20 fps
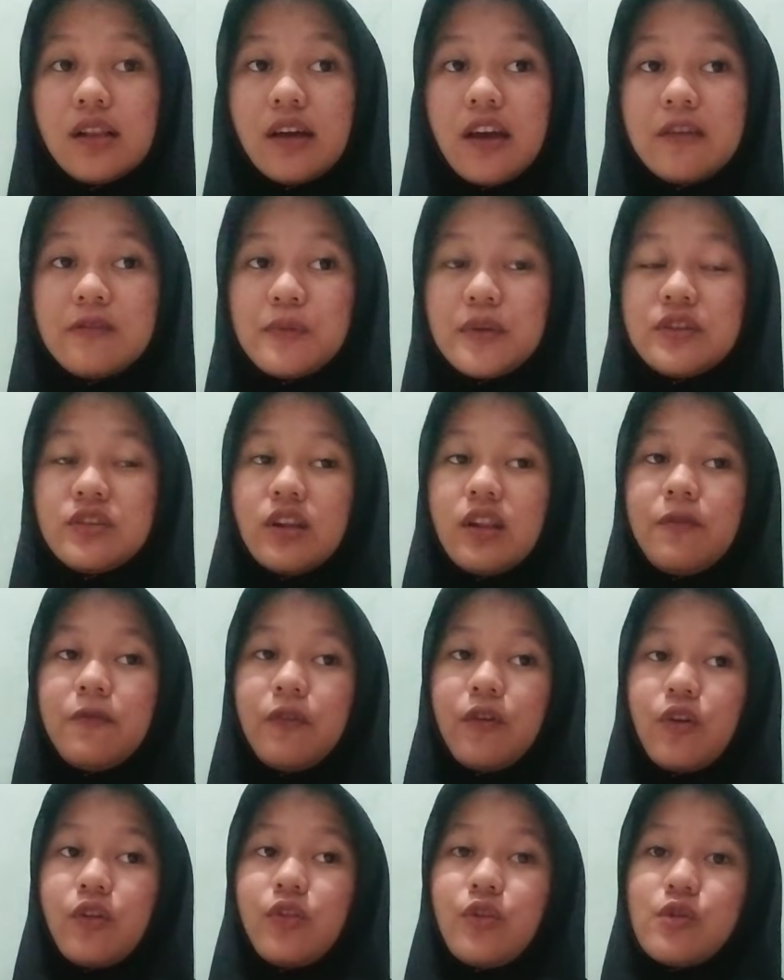especially
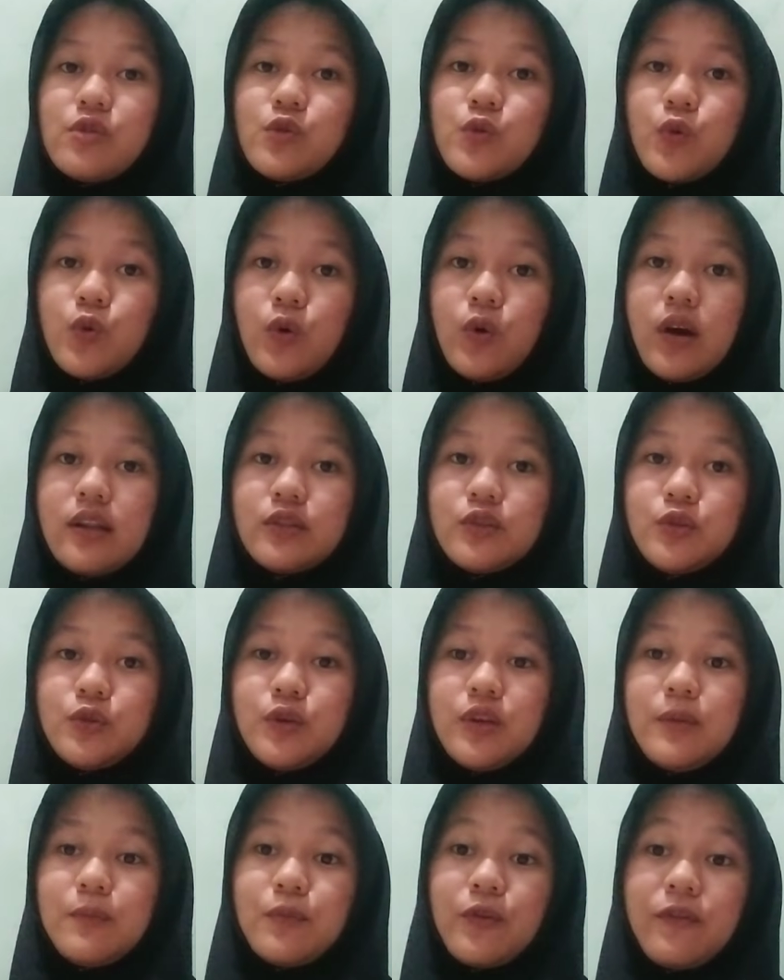for those who want to
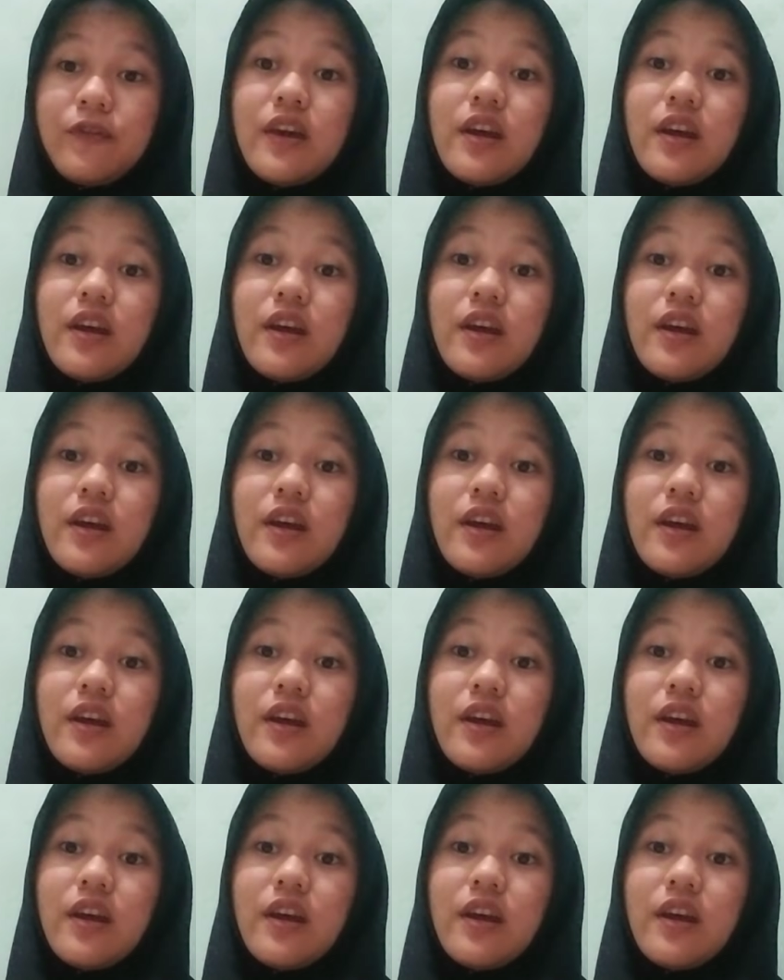improve